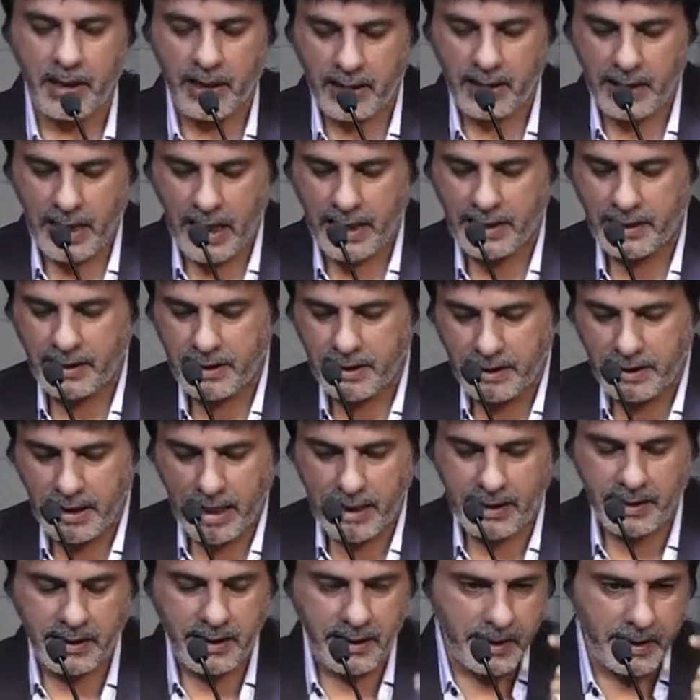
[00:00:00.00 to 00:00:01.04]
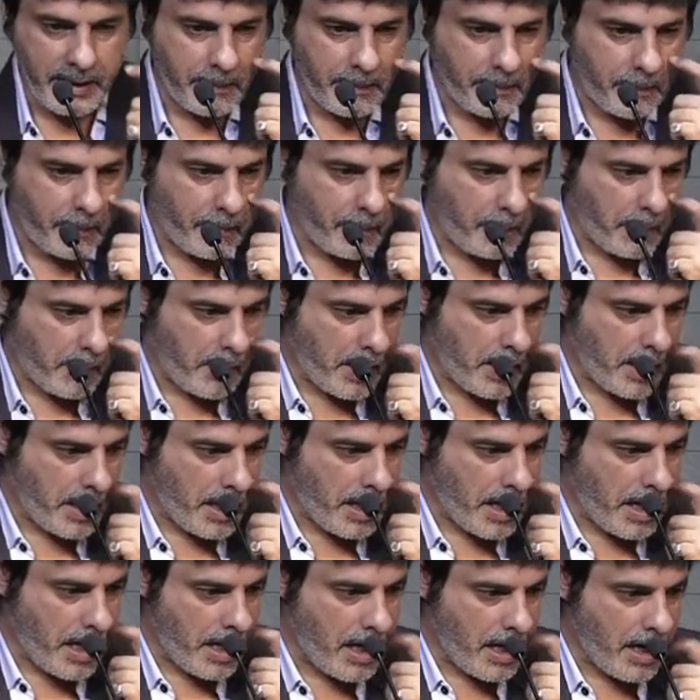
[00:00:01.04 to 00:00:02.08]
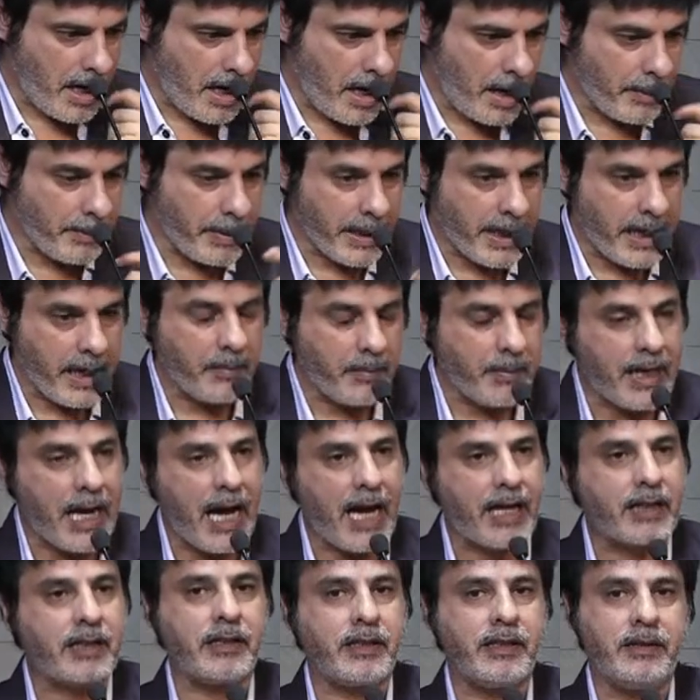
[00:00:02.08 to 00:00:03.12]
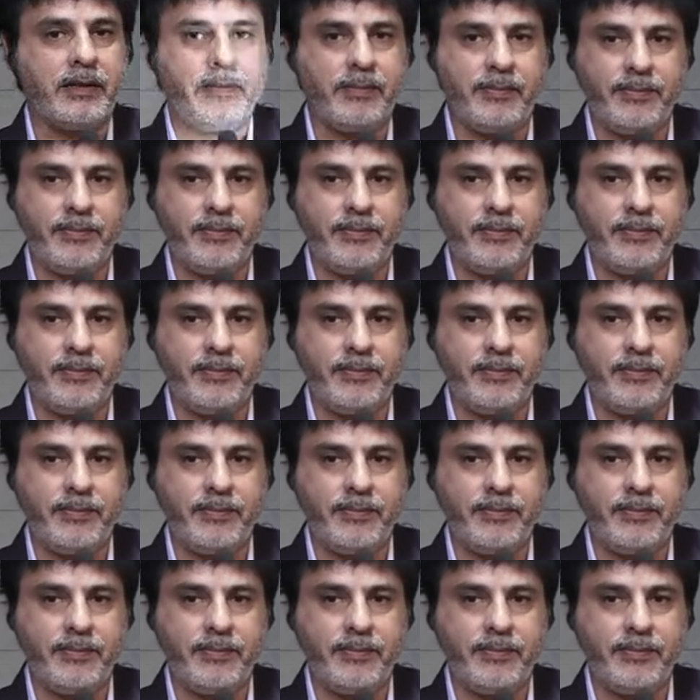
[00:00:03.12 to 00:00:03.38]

in 1990. I became an actor.